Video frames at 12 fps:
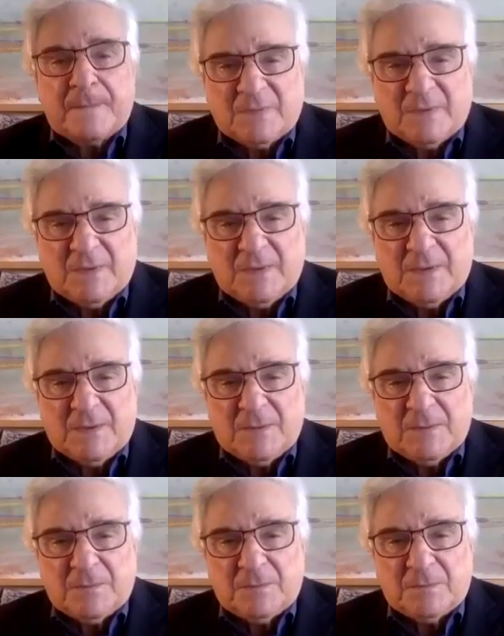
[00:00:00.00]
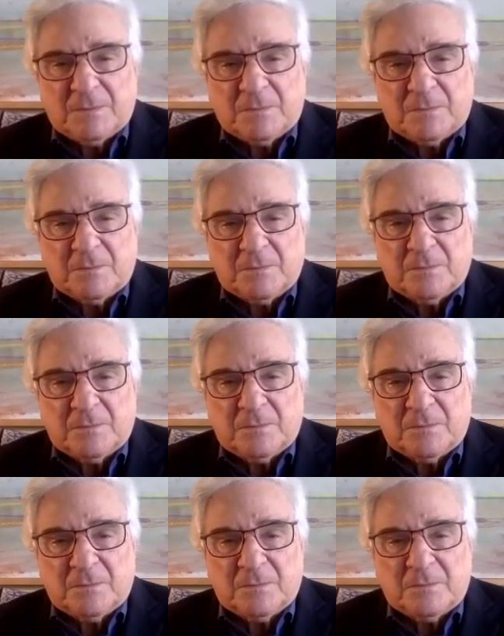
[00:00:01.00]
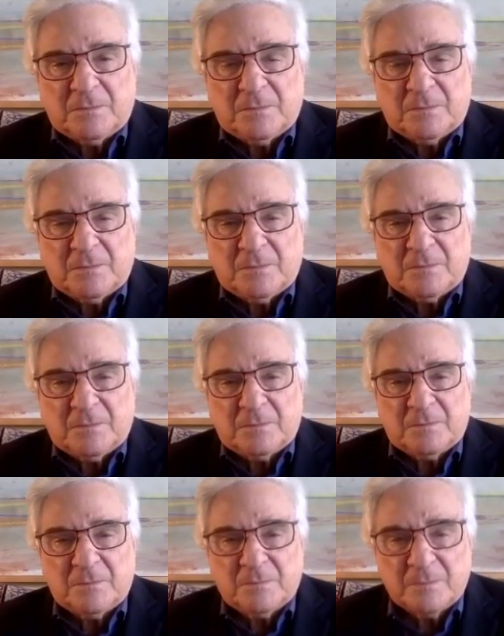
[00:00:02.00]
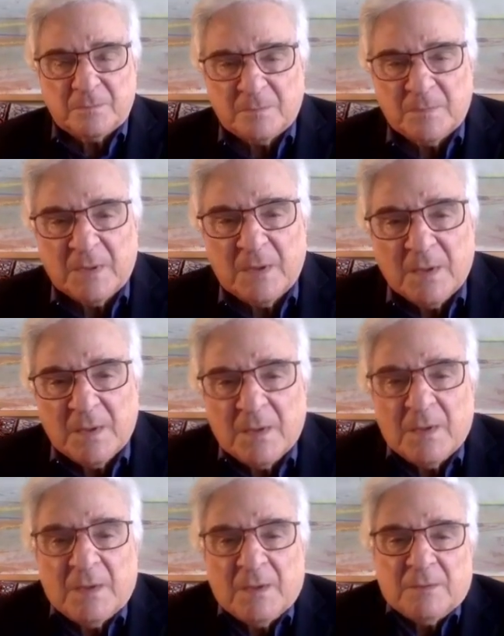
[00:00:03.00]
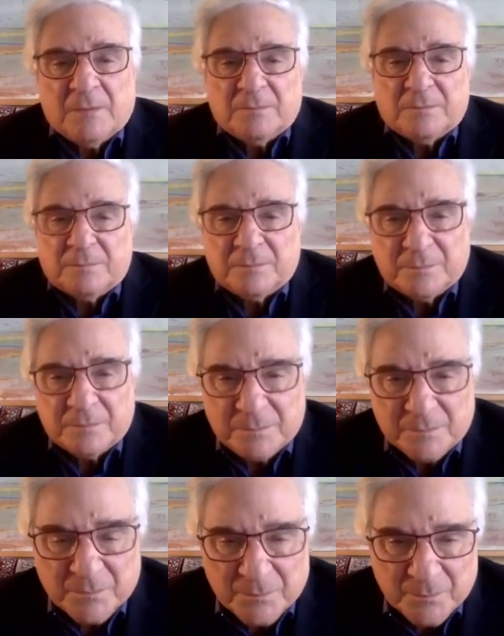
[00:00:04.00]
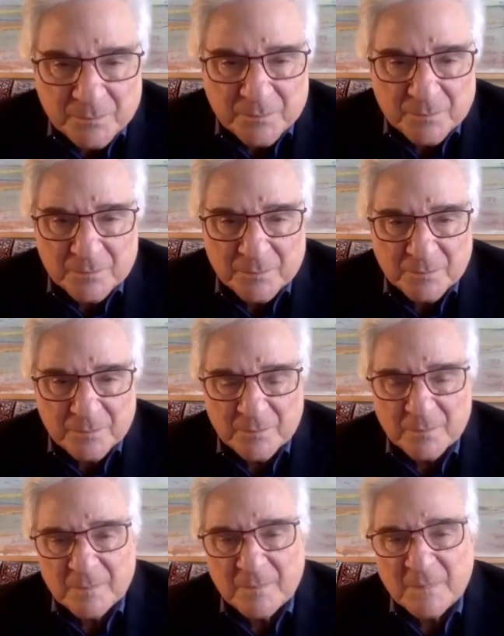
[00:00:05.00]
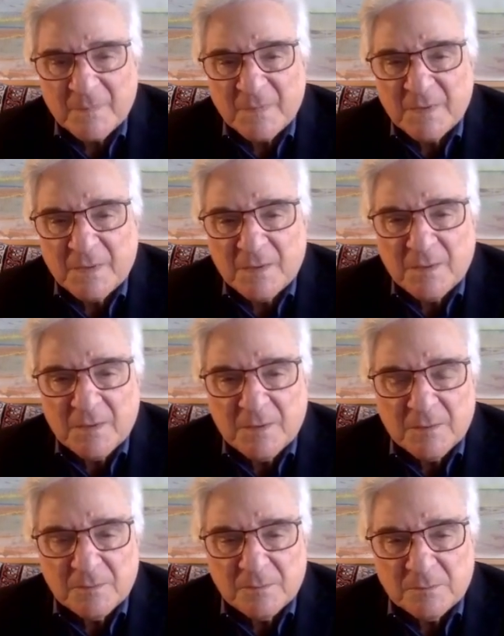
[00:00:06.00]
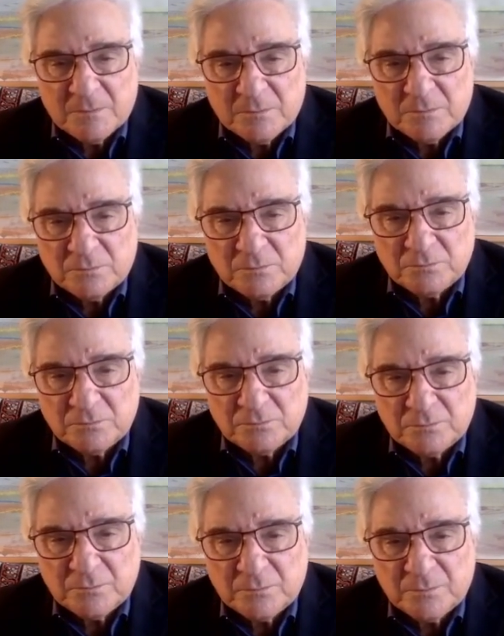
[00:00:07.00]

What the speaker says: The person shown says nothing.